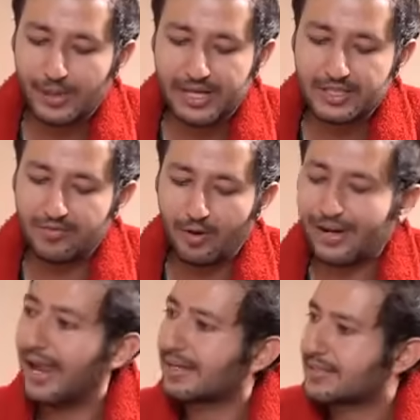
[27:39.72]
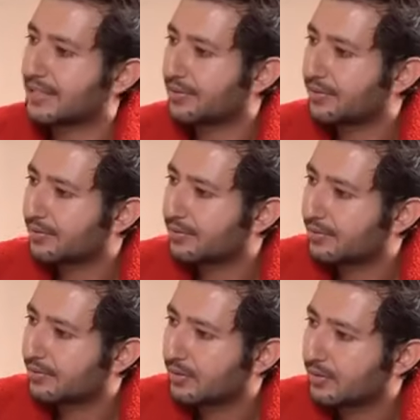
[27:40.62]
place for relaxing
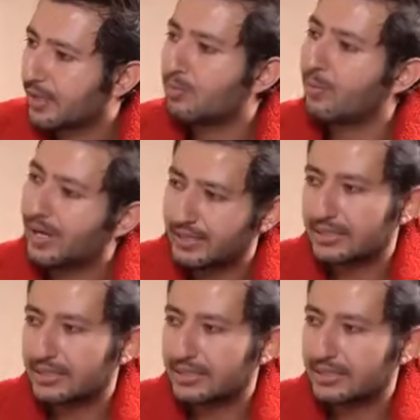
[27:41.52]
in Mumbai